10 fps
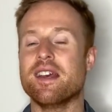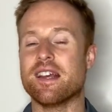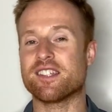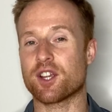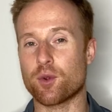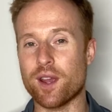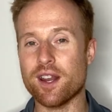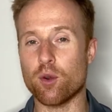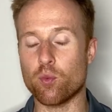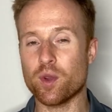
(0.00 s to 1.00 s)
is to
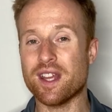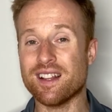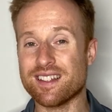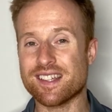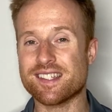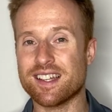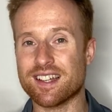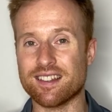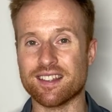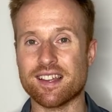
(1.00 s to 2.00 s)
create a
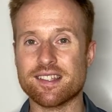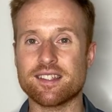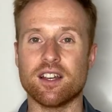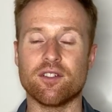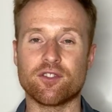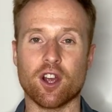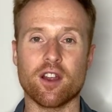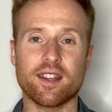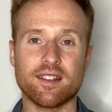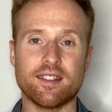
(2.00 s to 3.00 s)
realistic list of
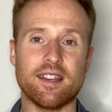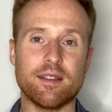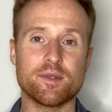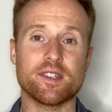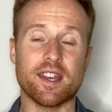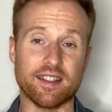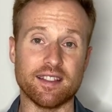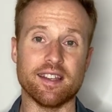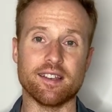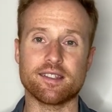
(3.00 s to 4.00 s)
target teams and
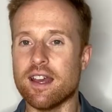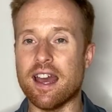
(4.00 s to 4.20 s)
leagues.